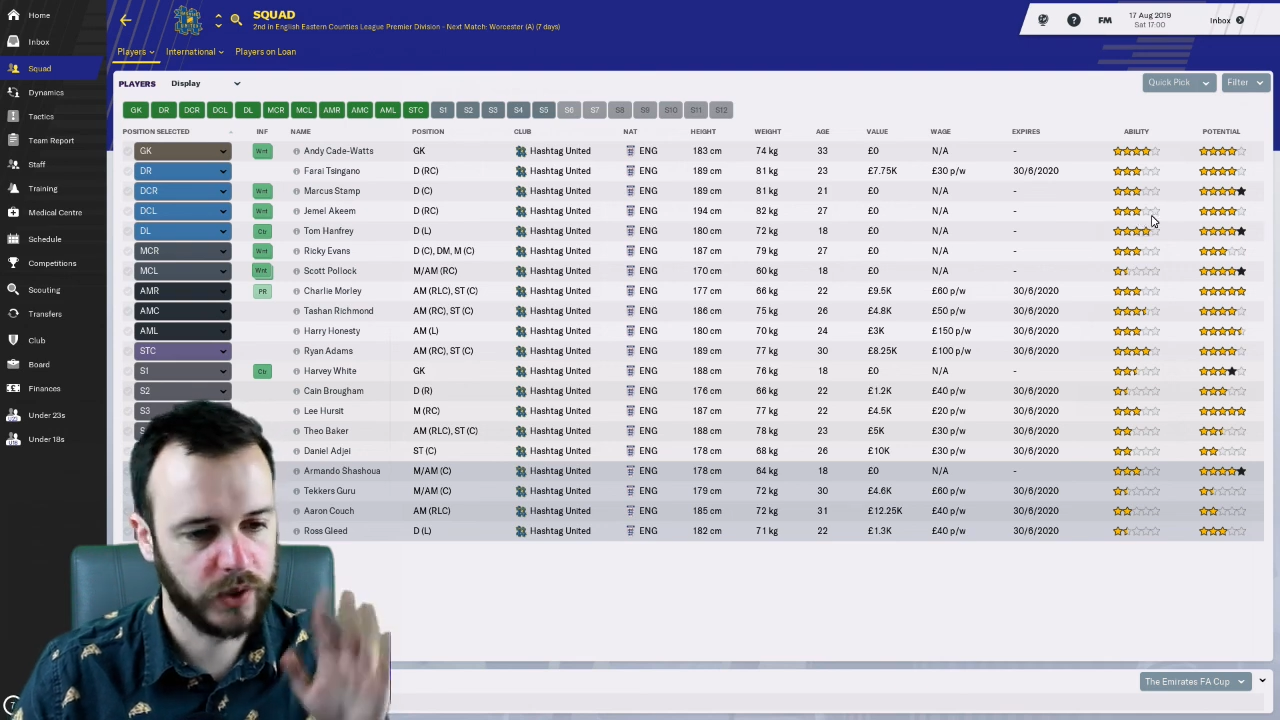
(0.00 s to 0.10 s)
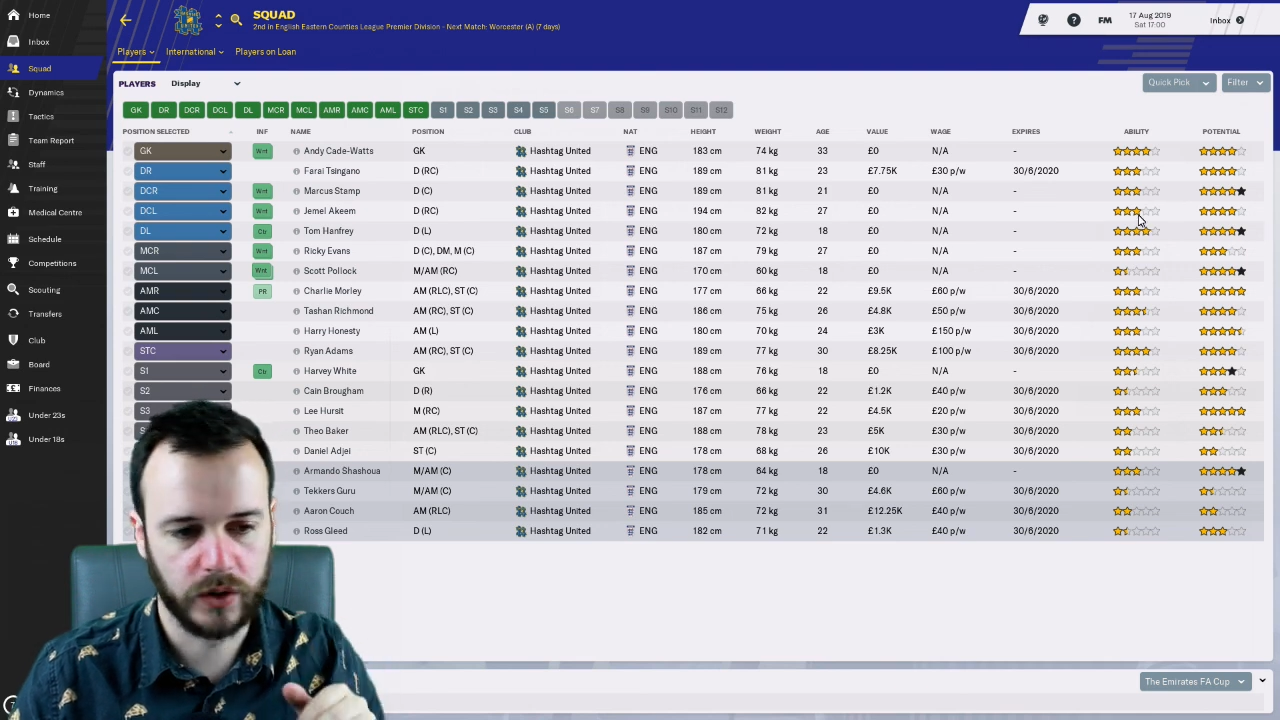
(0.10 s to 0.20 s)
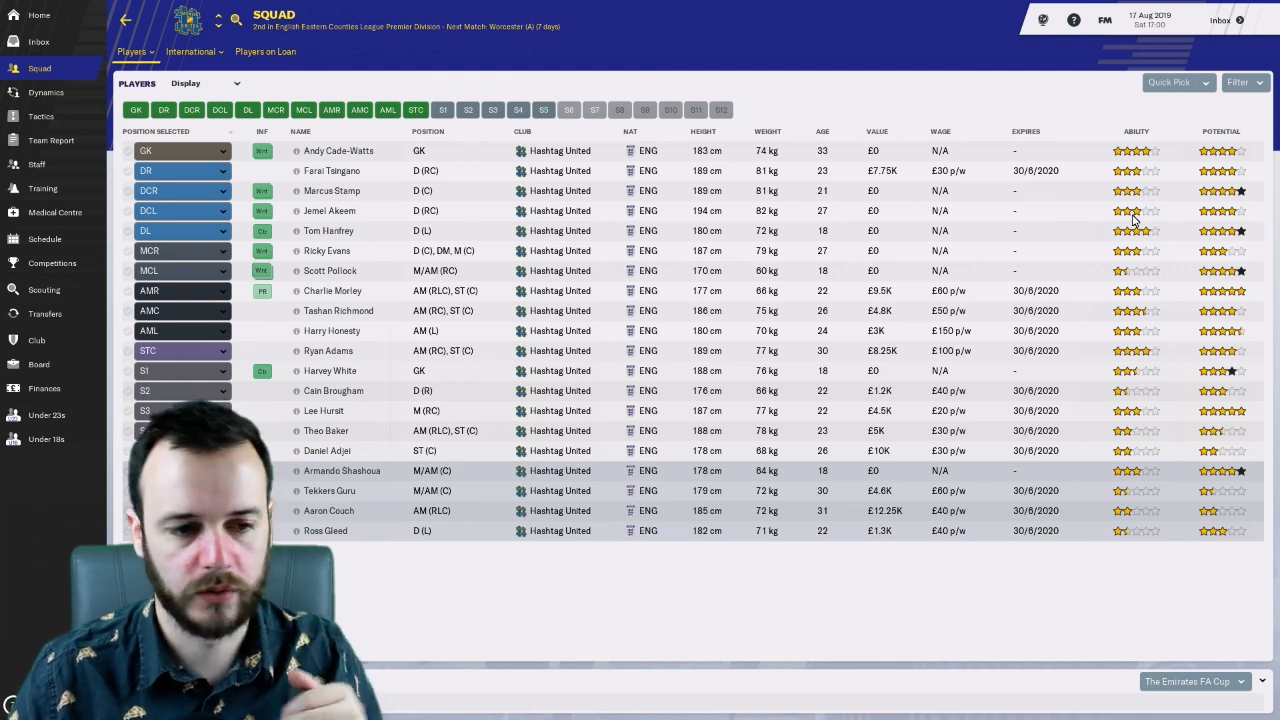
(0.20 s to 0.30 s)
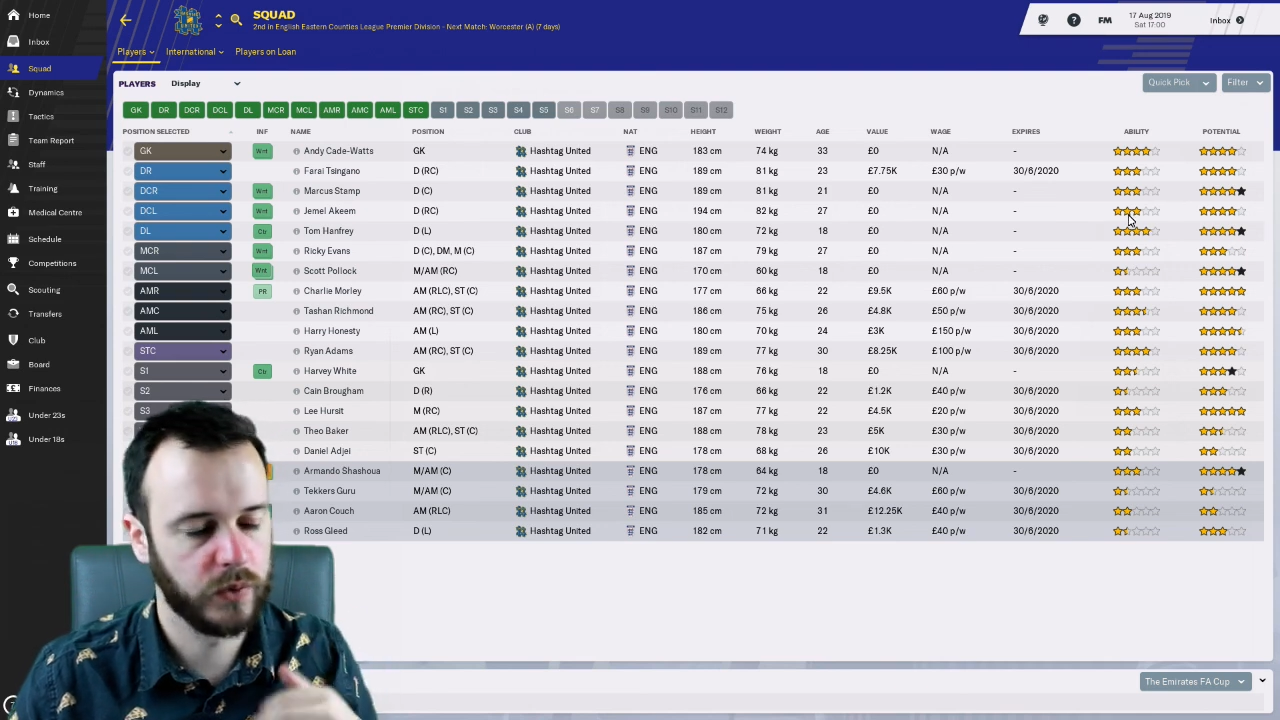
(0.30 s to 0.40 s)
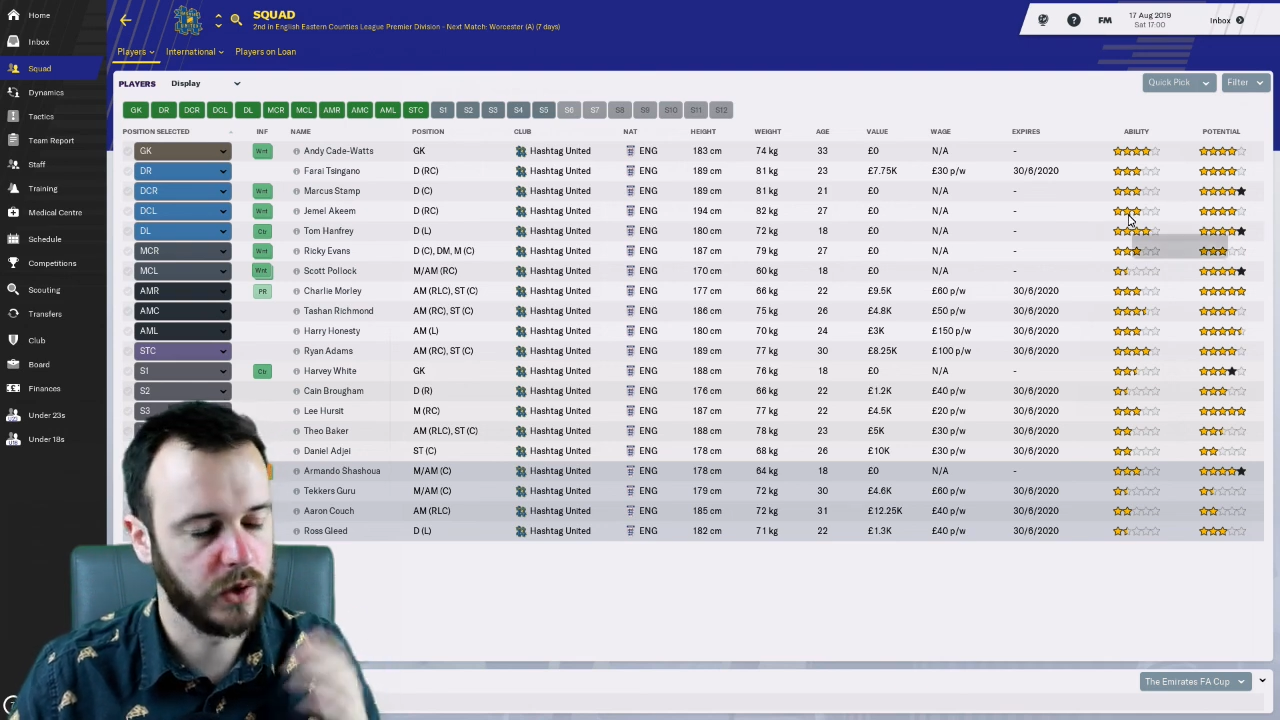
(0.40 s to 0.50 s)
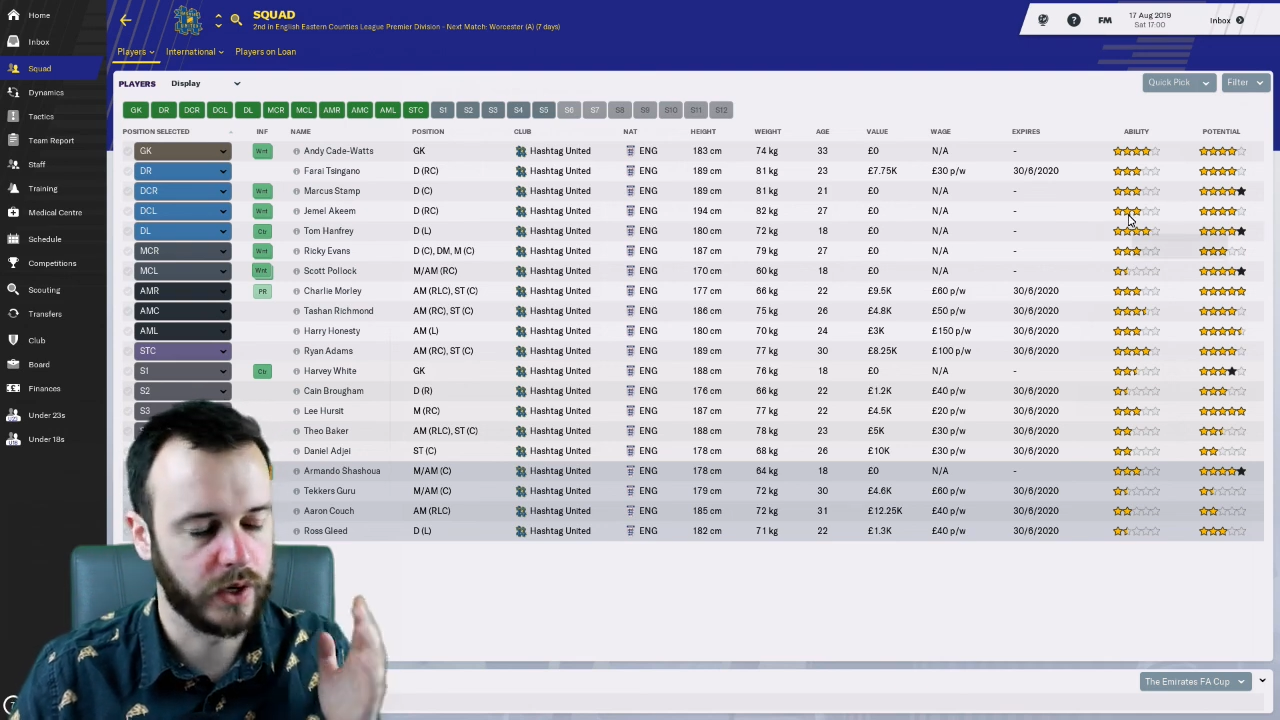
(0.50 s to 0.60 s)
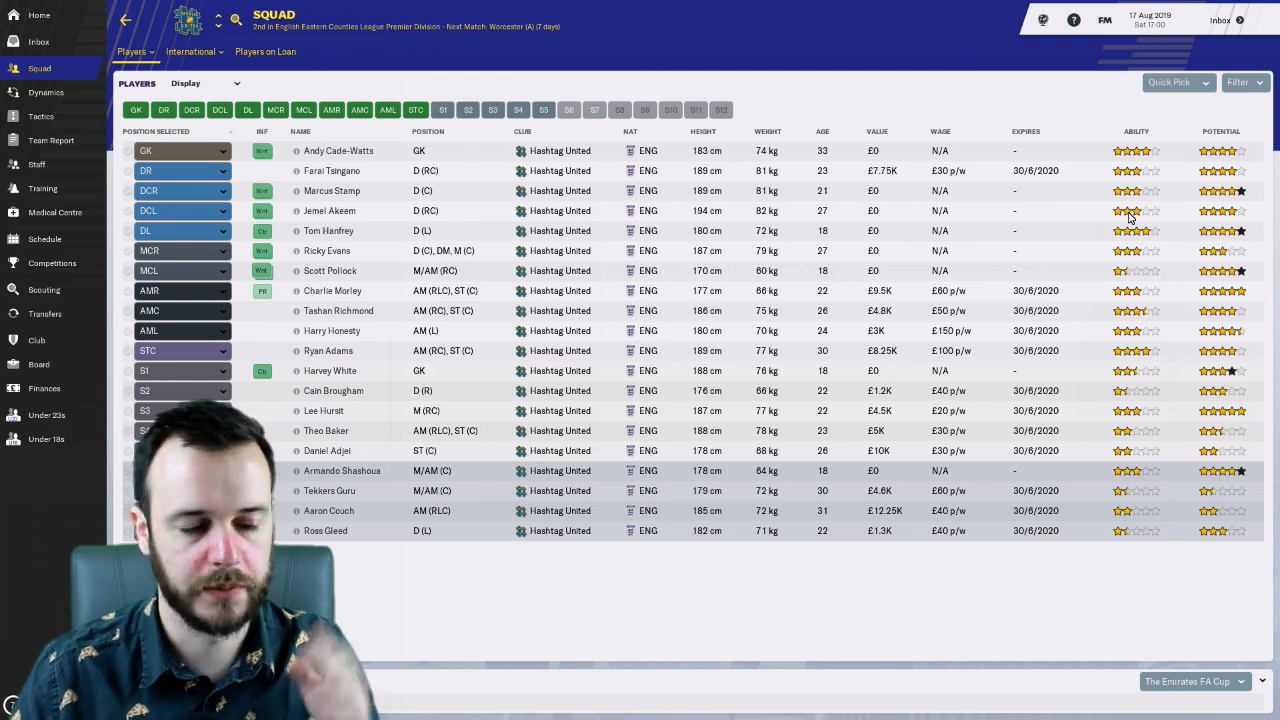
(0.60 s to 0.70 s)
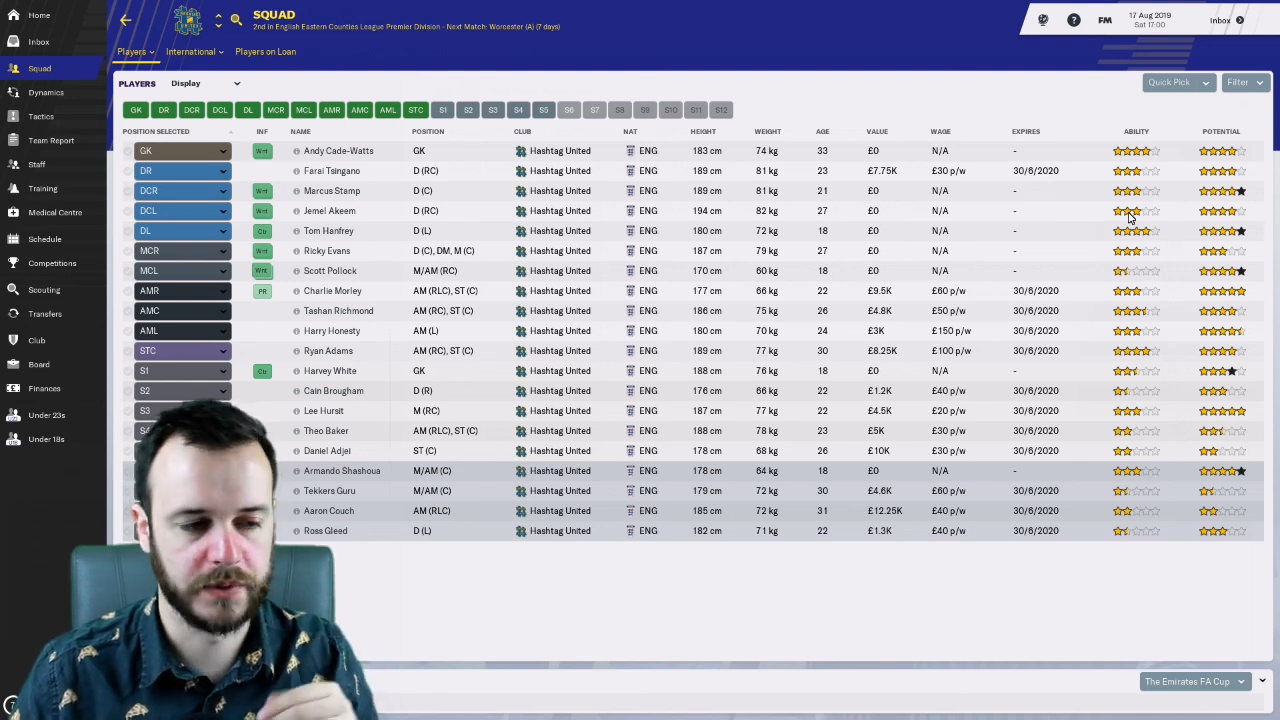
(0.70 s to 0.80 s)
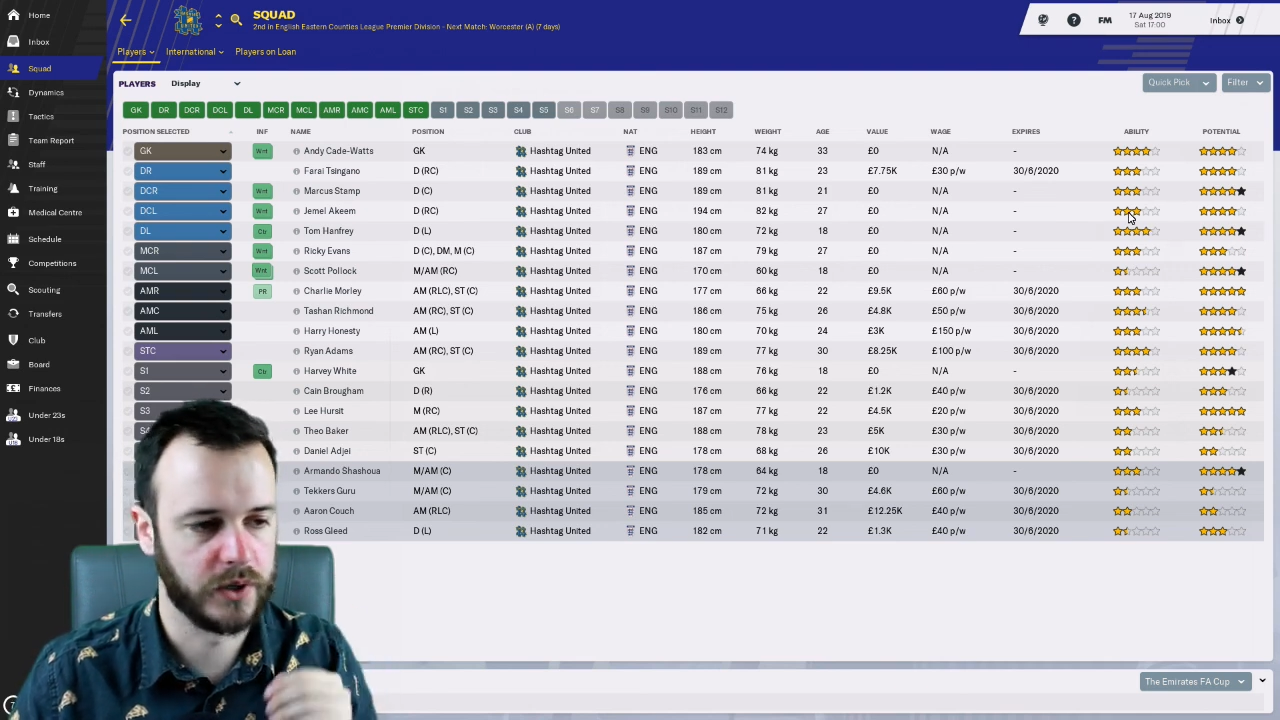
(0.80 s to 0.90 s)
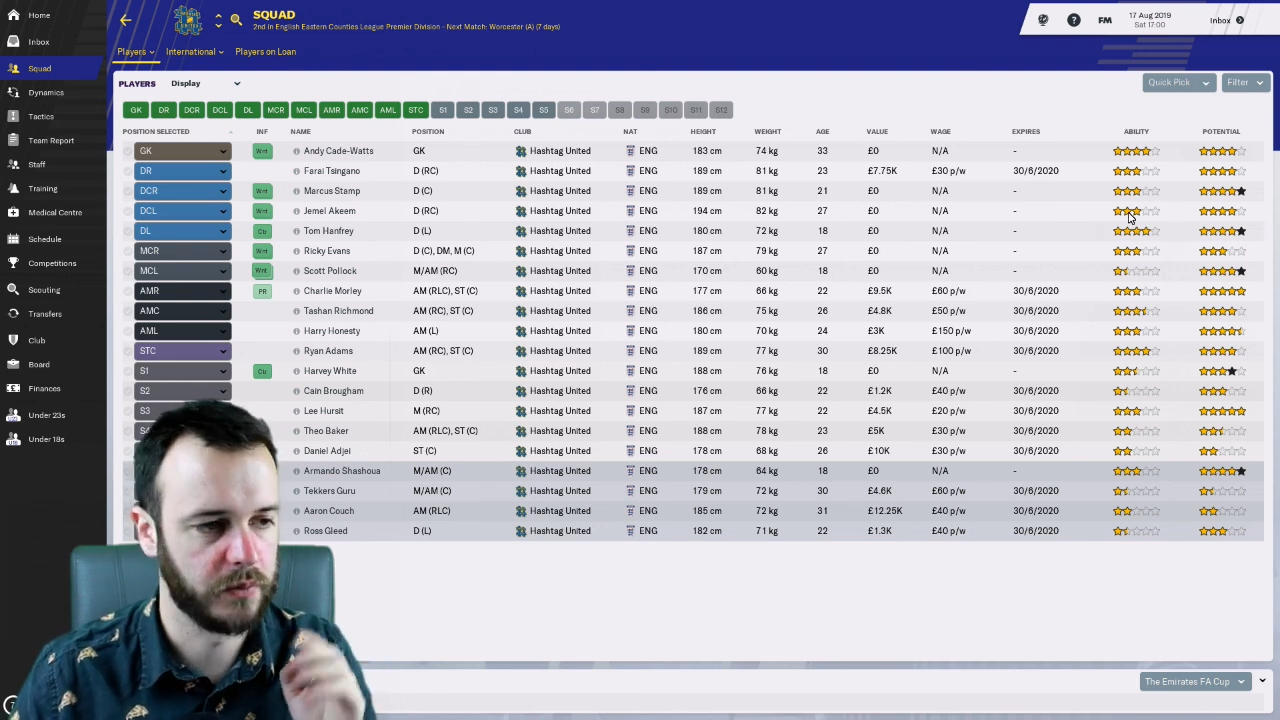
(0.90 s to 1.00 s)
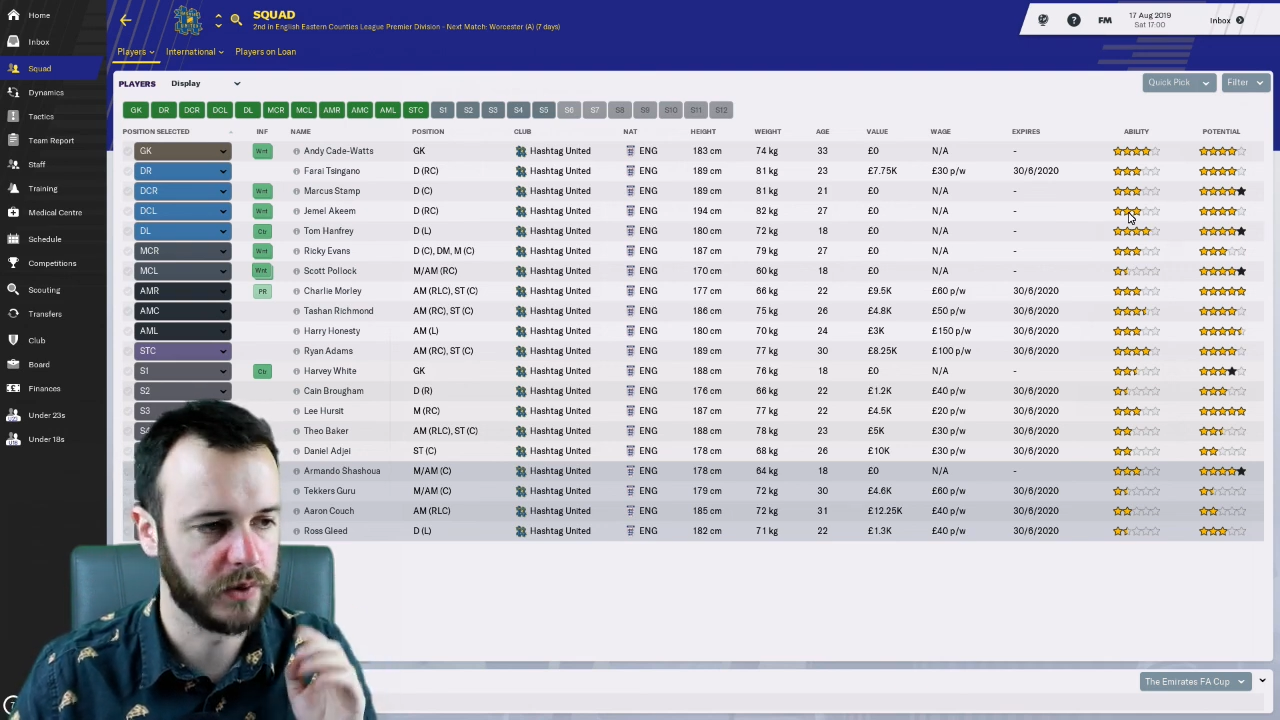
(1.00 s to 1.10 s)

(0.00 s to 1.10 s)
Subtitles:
got heaps of time.